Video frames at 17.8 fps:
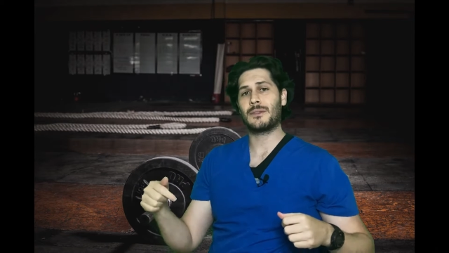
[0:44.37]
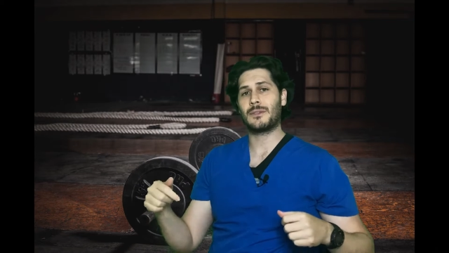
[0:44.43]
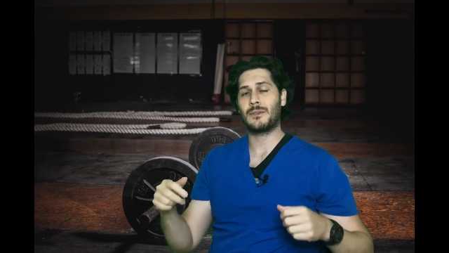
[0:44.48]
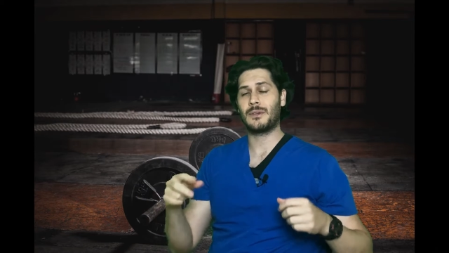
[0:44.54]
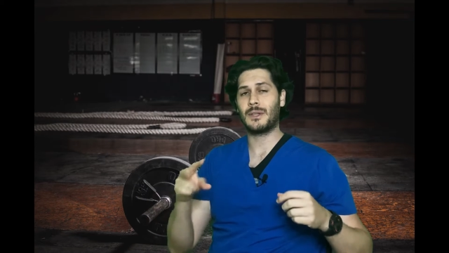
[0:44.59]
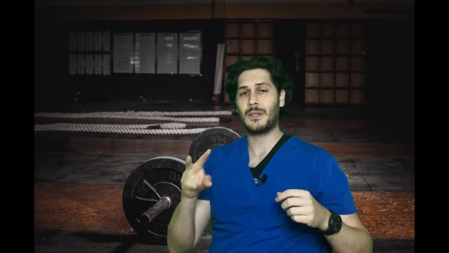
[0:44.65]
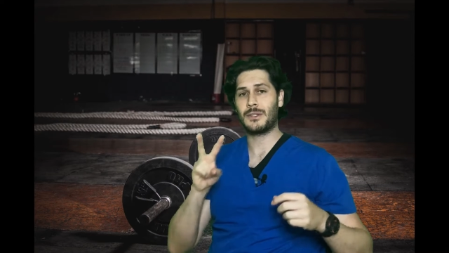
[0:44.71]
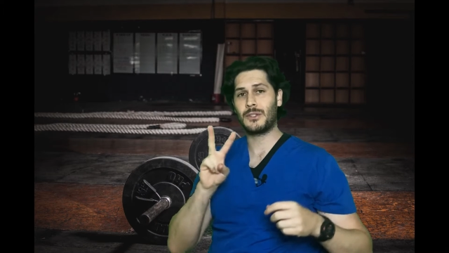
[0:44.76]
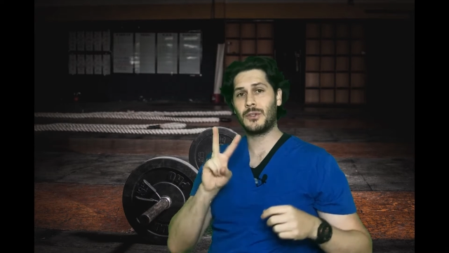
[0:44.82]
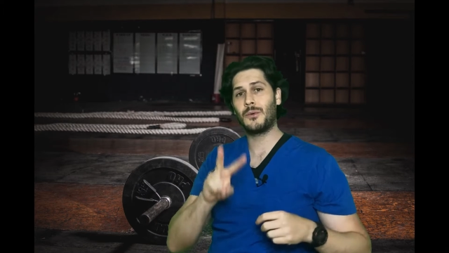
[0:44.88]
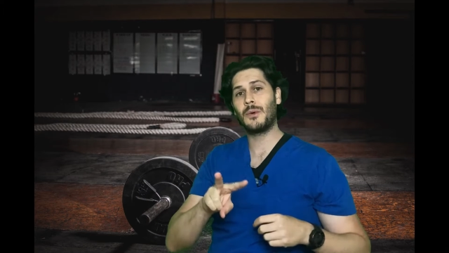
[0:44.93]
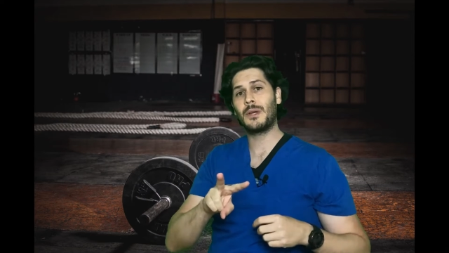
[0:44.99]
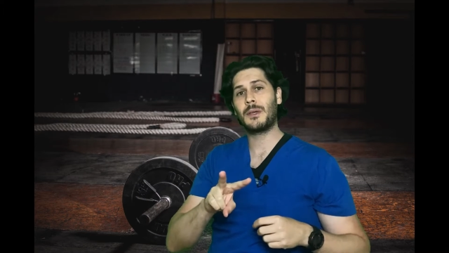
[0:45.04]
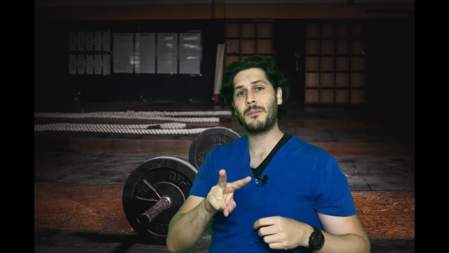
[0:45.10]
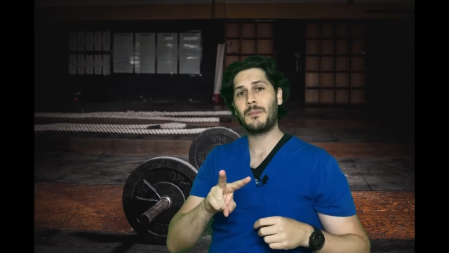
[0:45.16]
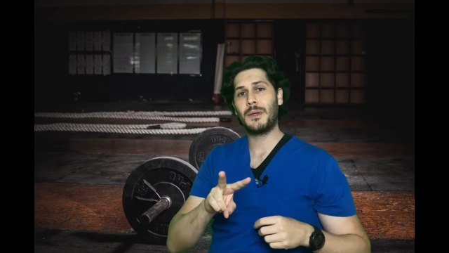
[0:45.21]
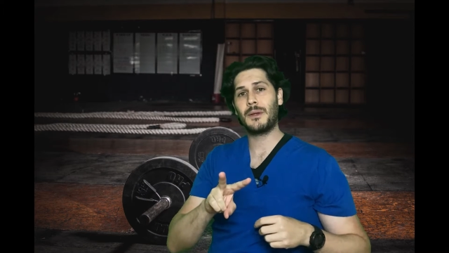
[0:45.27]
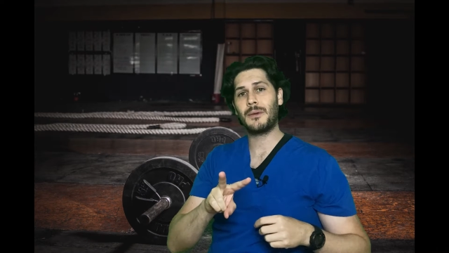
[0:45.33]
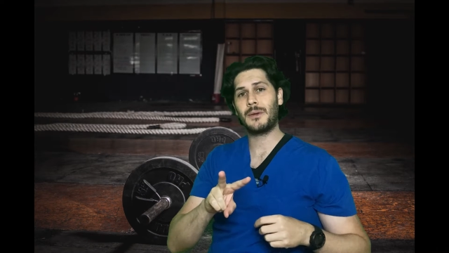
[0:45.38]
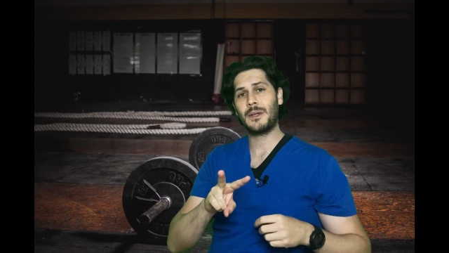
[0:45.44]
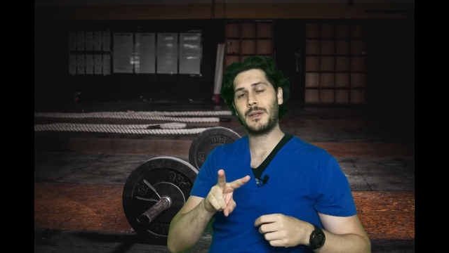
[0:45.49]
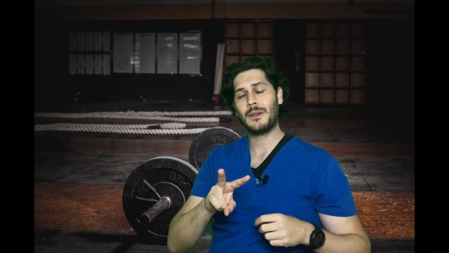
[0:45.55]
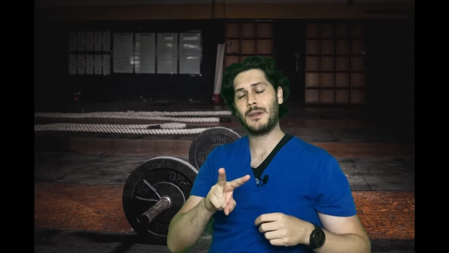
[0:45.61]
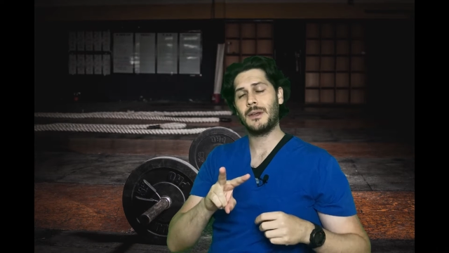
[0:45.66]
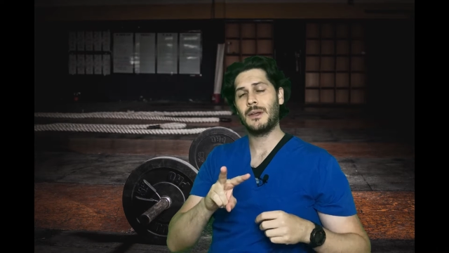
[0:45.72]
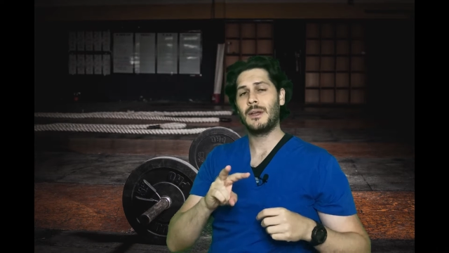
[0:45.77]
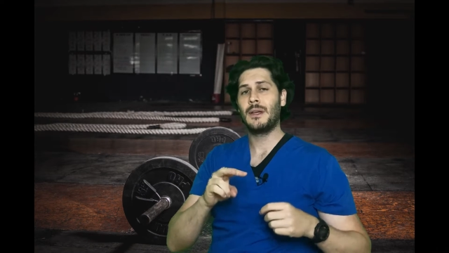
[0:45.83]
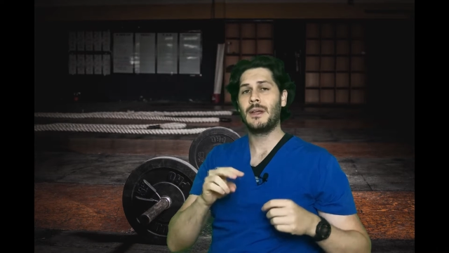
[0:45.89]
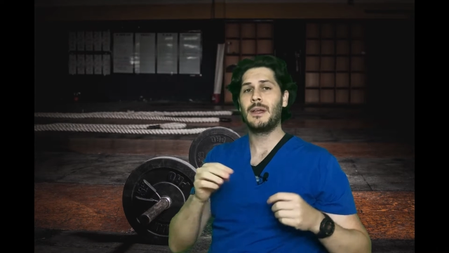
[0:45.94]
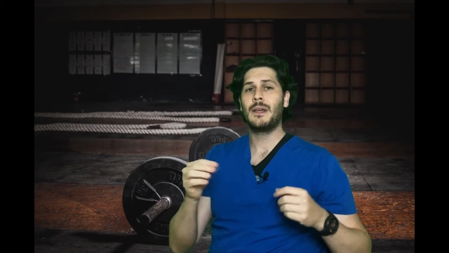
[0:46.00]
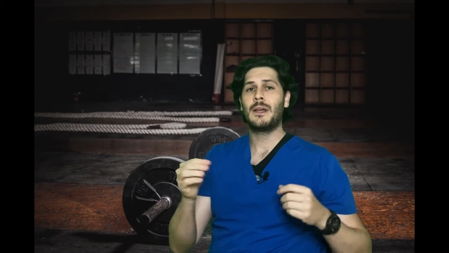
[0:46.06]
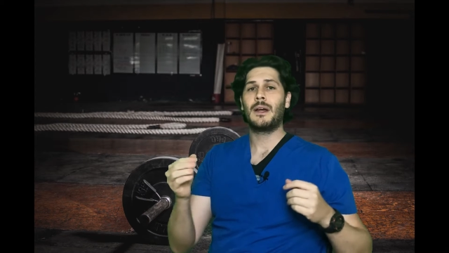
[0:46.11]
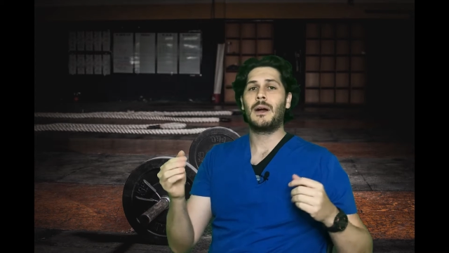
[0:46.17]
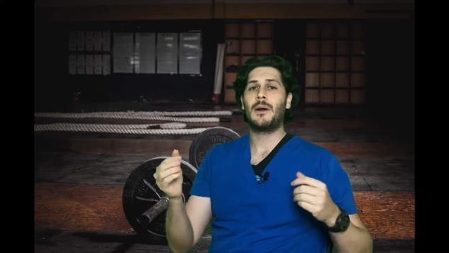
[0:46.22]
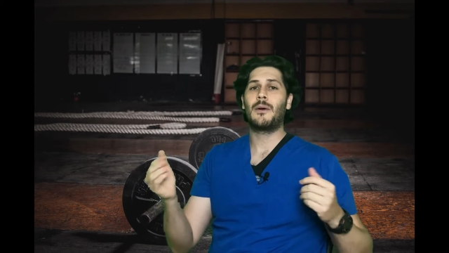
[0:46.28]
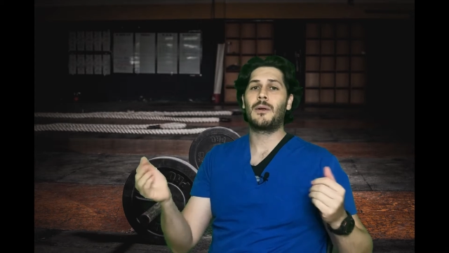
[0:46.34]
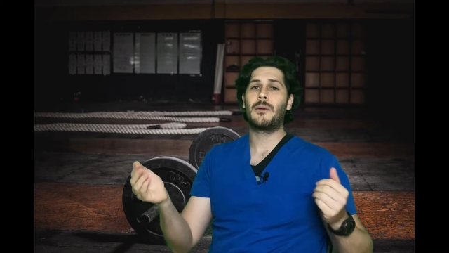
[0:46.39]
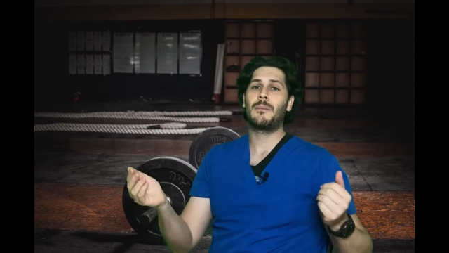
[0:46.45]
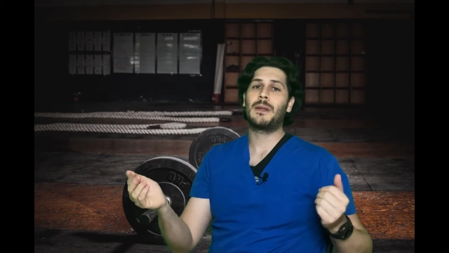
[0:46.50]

So in a 2-week period, however